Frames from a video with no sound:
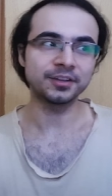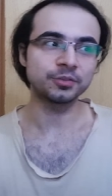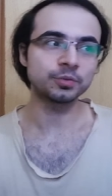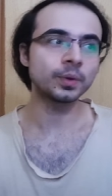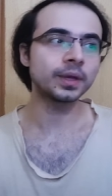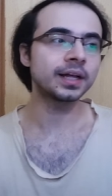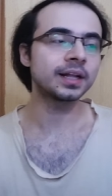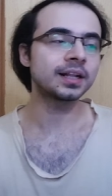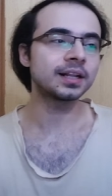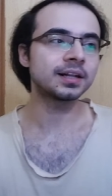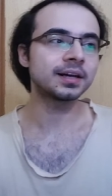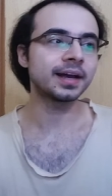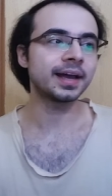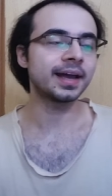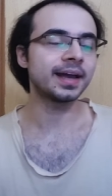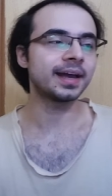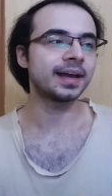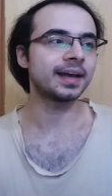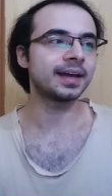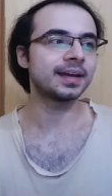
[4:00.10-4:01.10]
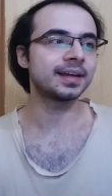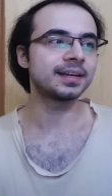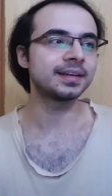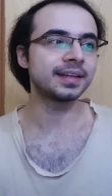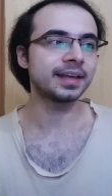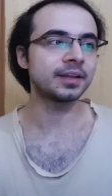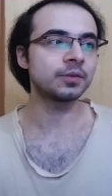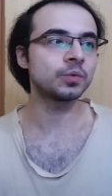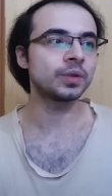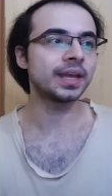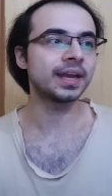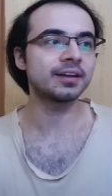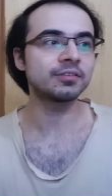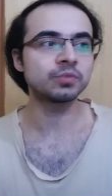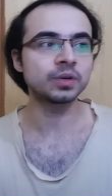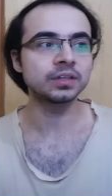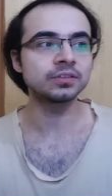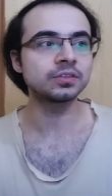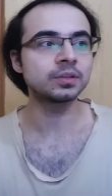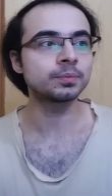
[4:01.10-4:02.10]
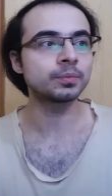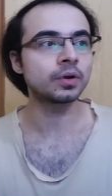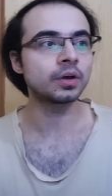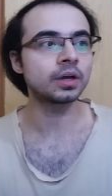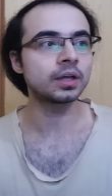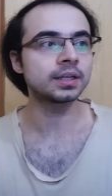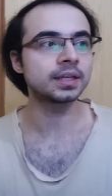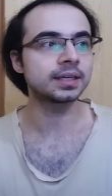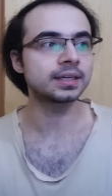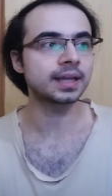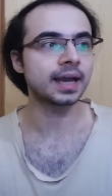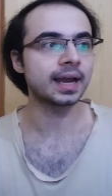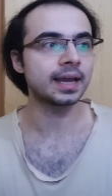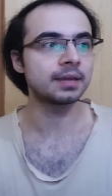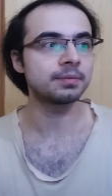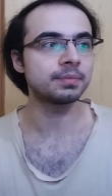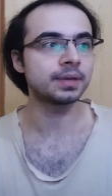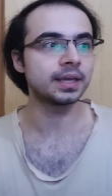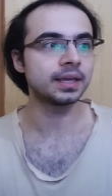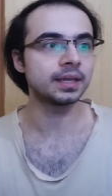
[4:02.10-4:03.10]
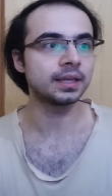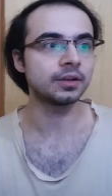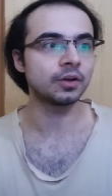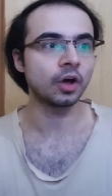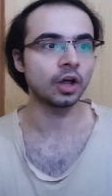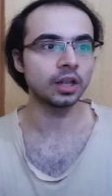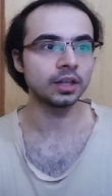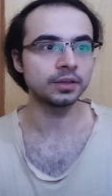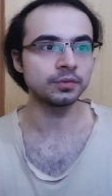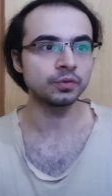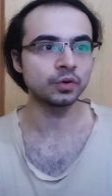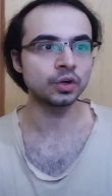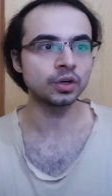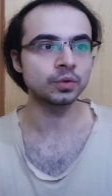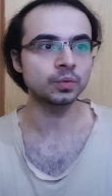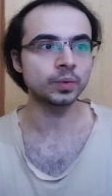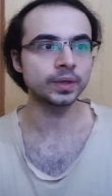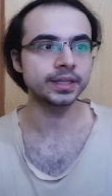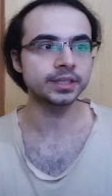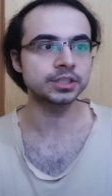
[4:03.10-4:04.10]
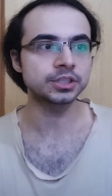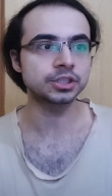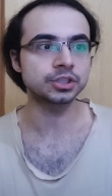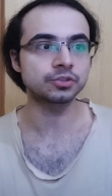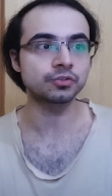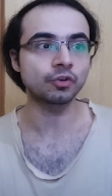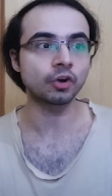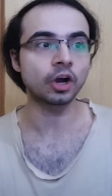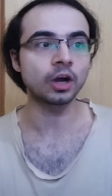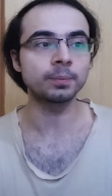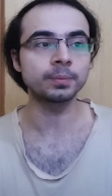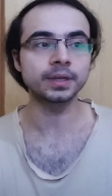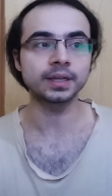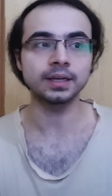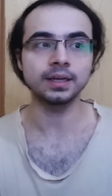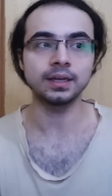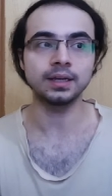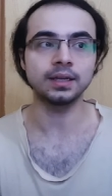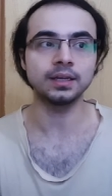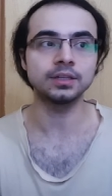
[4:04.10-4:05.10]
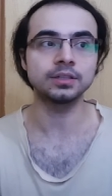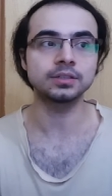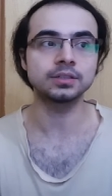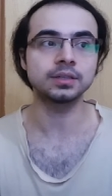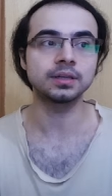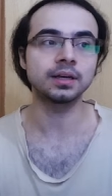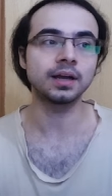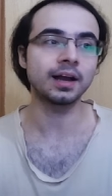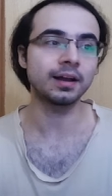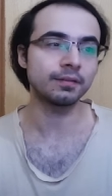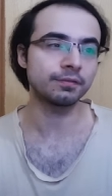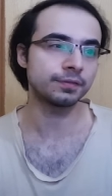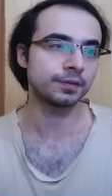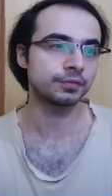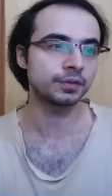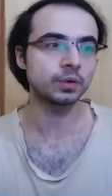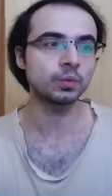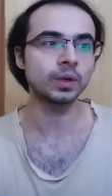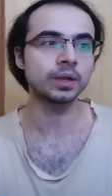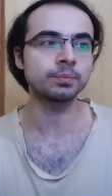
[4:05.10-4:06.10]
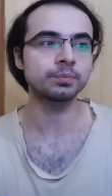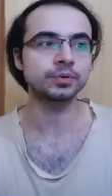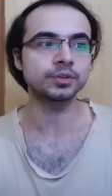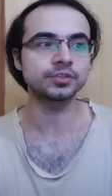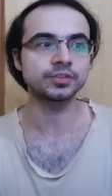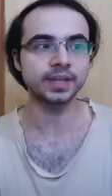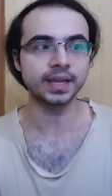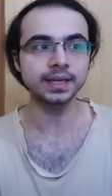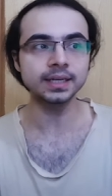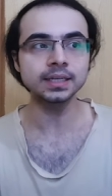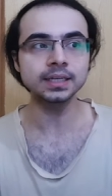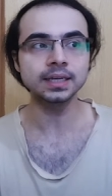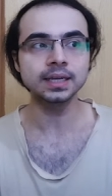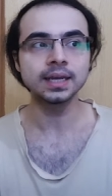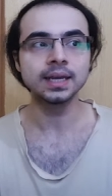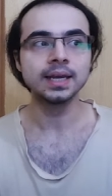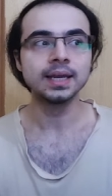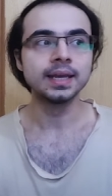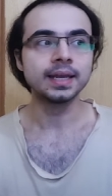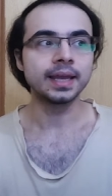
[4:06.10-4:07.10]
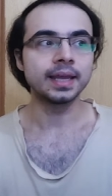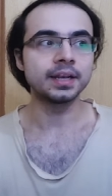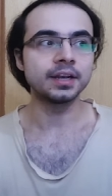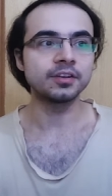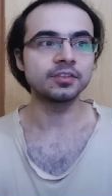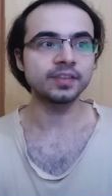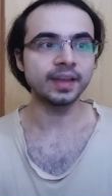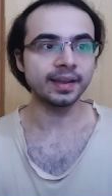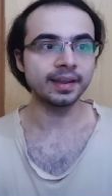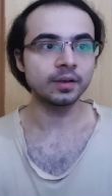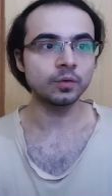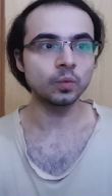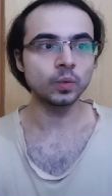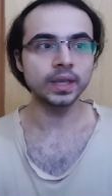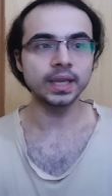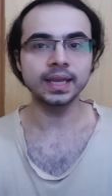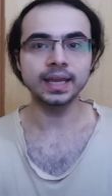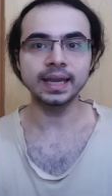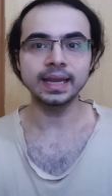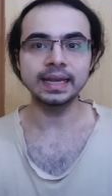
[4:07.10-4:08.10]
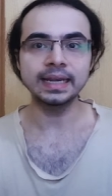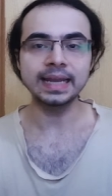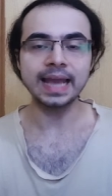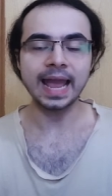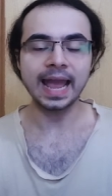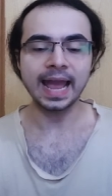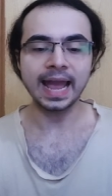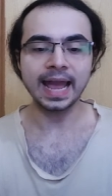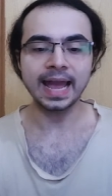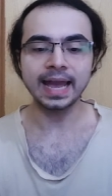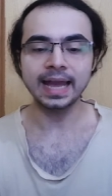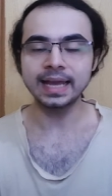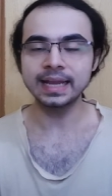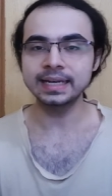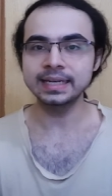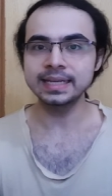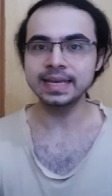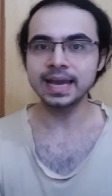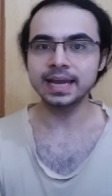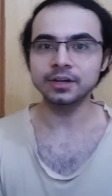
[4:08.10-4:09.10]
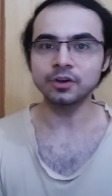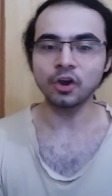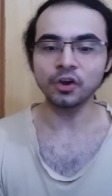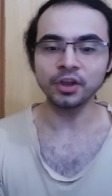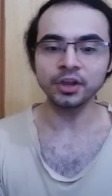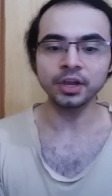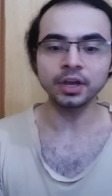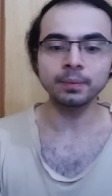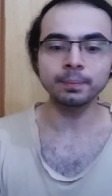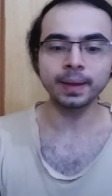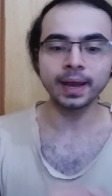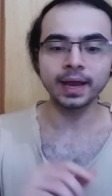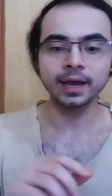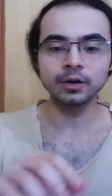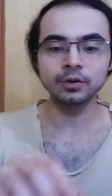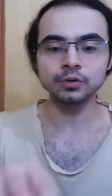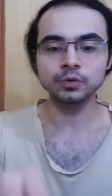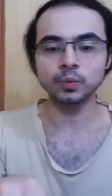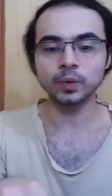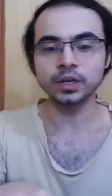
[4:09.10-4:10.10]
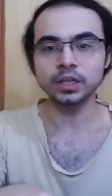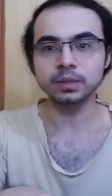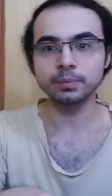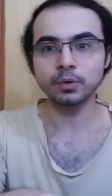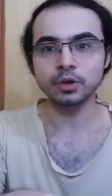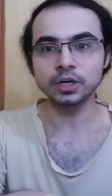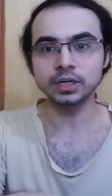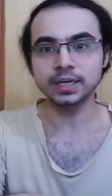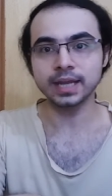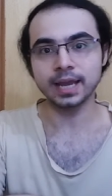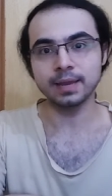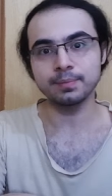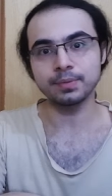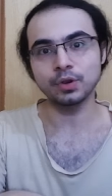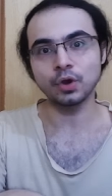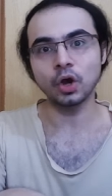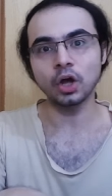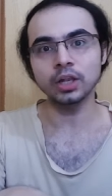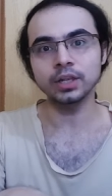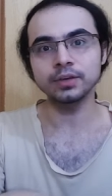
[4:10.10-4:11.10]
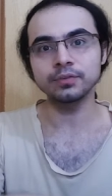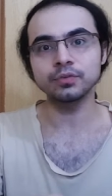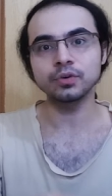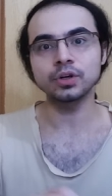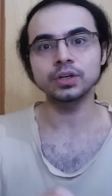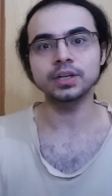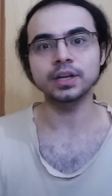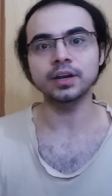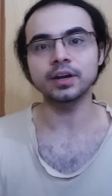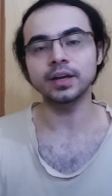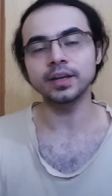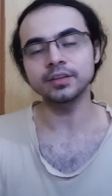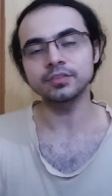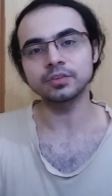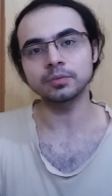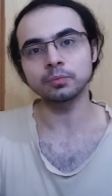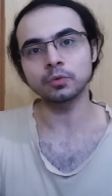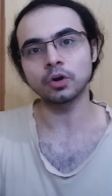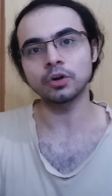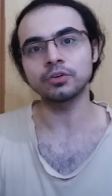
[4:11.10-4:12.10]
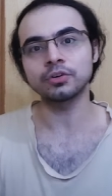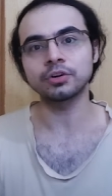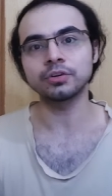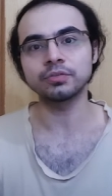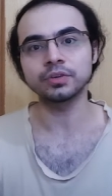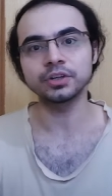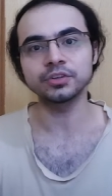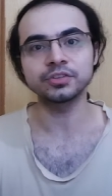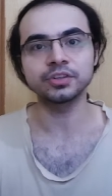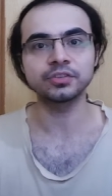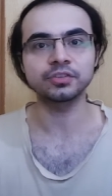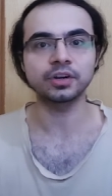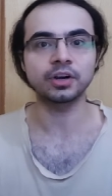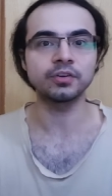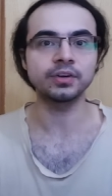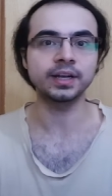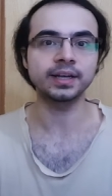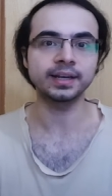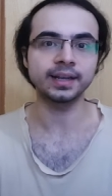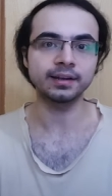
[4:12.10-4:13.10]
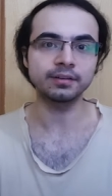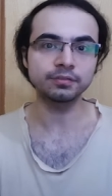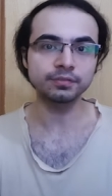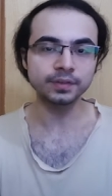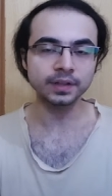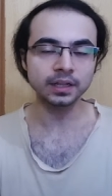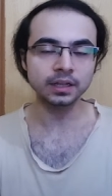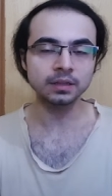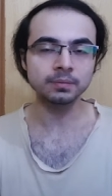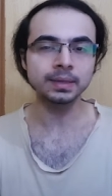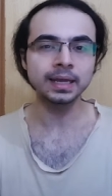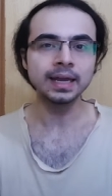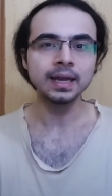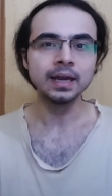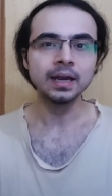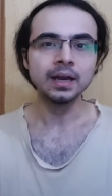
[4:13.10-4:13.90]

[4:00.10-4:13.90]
as well. And then we have Once Upon a Time in Hollywood, which dropped uh, 51% in its second weekend. And yeah, talking about Once Upon a Time in Hollywood, there is some controversy surrounding that film.